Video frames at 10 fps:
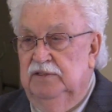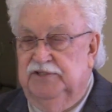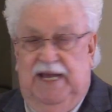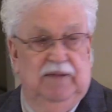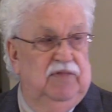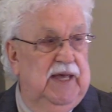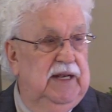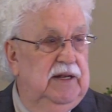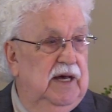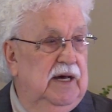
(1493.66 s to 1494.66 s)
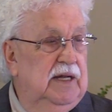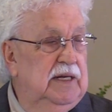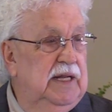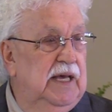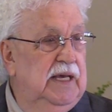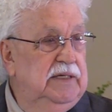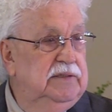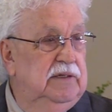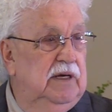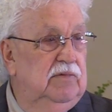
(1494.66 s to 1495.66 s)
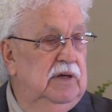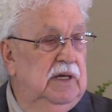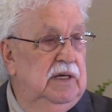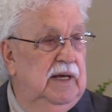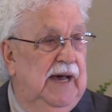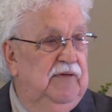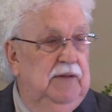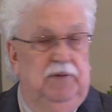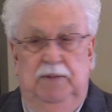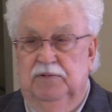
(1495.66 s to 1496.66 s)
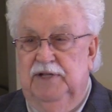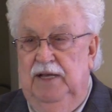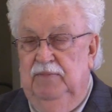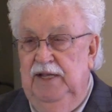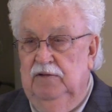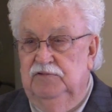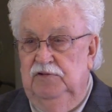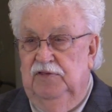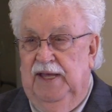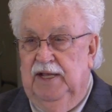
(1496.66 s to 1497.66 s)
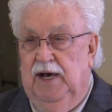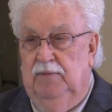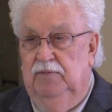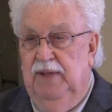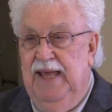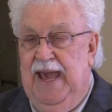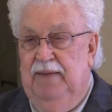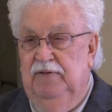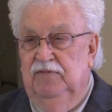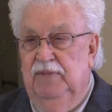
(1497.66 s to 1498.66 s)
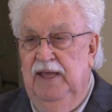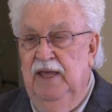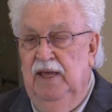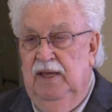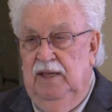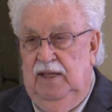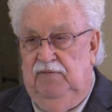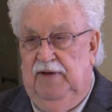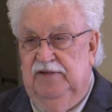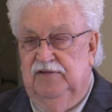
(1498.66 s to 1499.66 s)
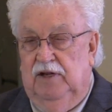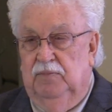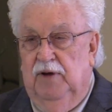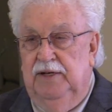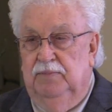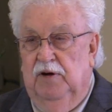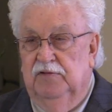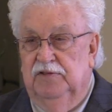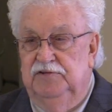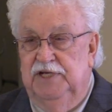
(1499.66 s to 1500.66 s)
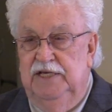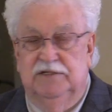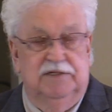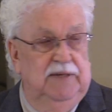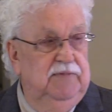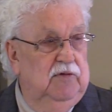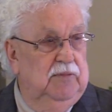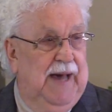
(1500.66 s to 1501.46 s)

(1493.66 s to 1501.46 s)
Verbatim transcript: same thing in the holidays. You know, I've had people tell me, don't you think God would be happy with me if I celebrate the birth of Jesus, even though the